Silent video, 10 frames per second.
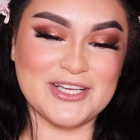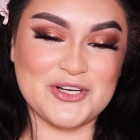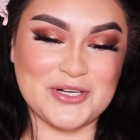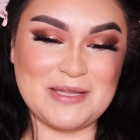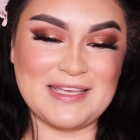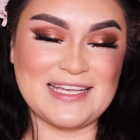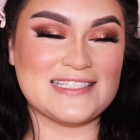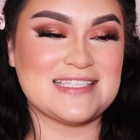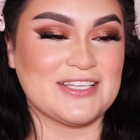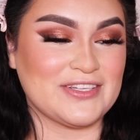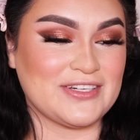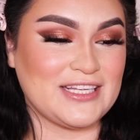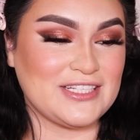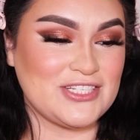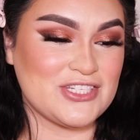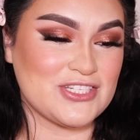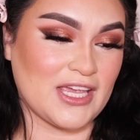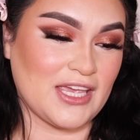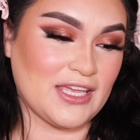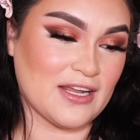Creamy Concealer in the
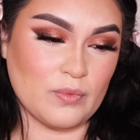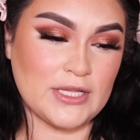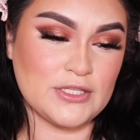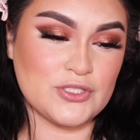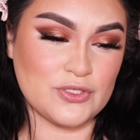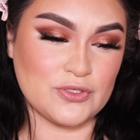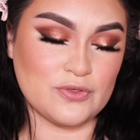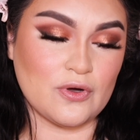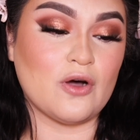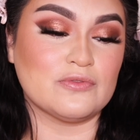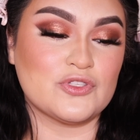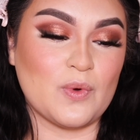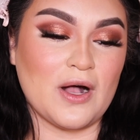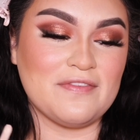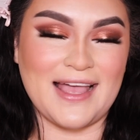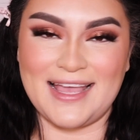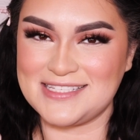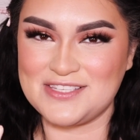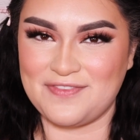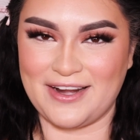shade
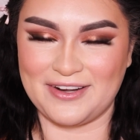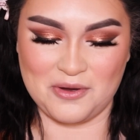12S Fair.